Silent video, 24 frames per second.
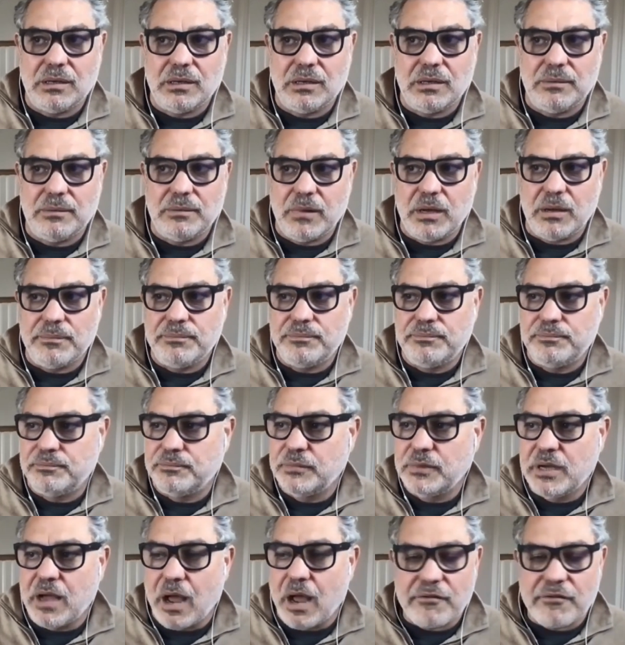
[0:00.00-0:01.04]
a
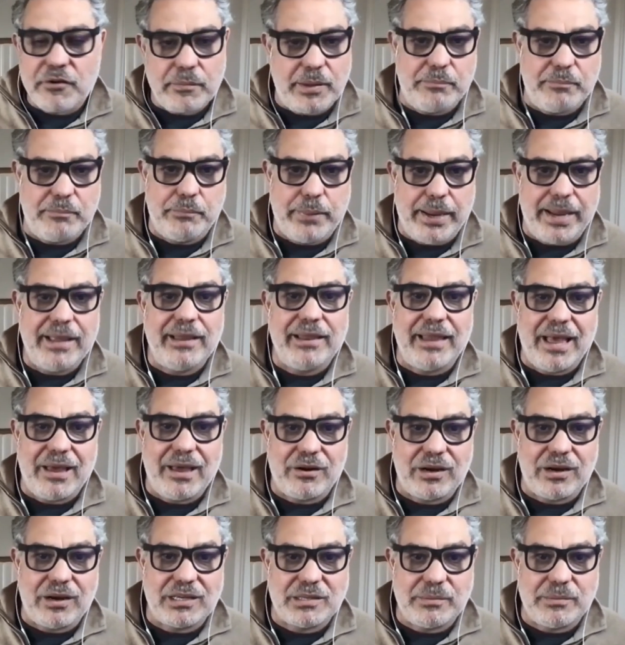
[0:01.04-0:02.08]
government bailout
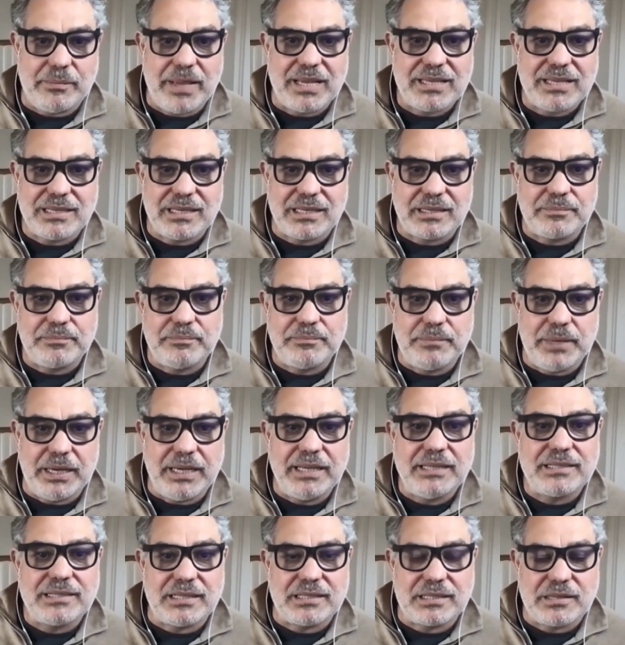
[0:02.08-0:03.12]
on a domestic
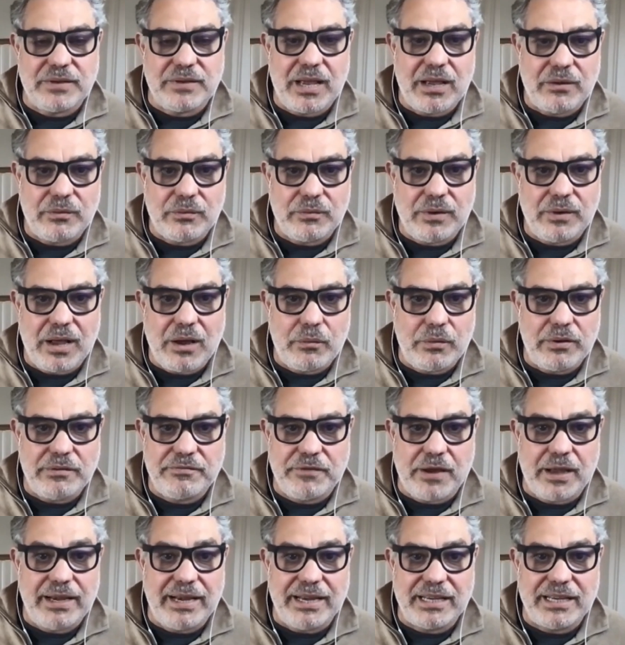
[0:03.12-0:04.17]
basis of how we
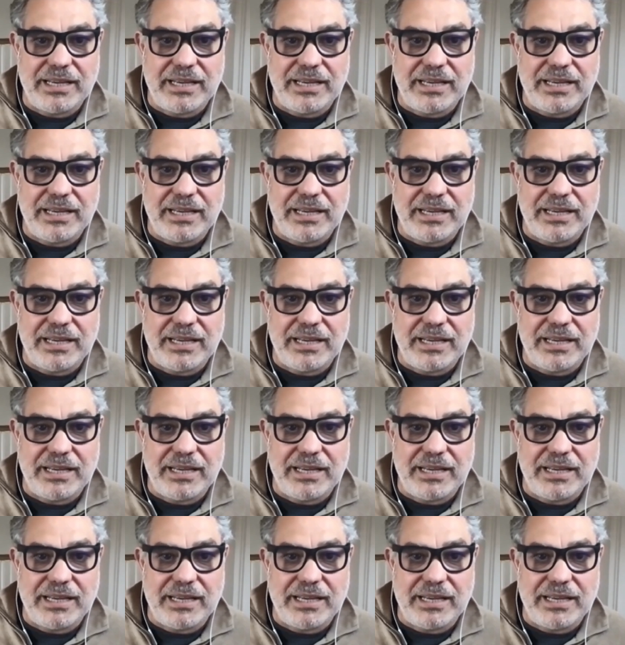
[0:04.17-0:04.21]
finance